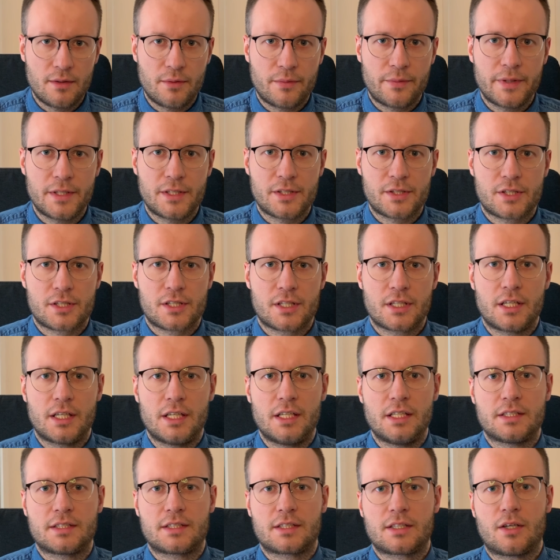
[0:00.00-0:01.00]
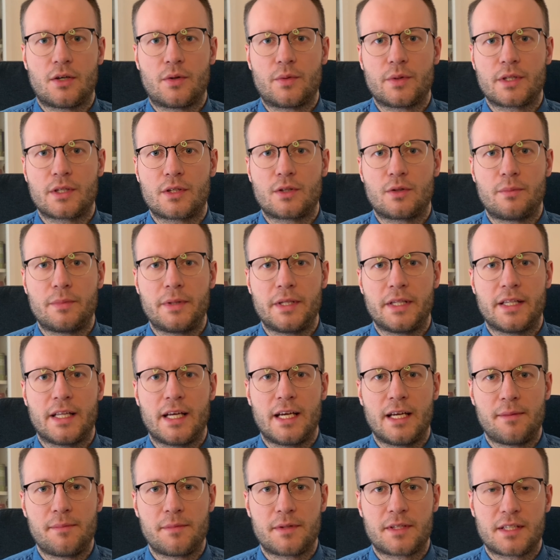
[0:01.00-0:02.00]
which is going to be
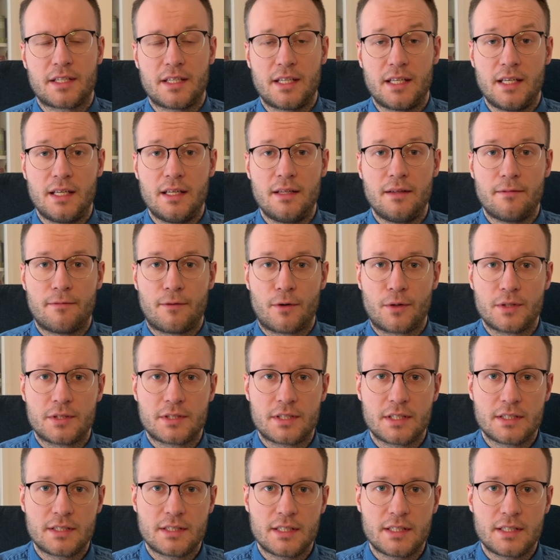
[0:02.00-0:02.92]
named invoices,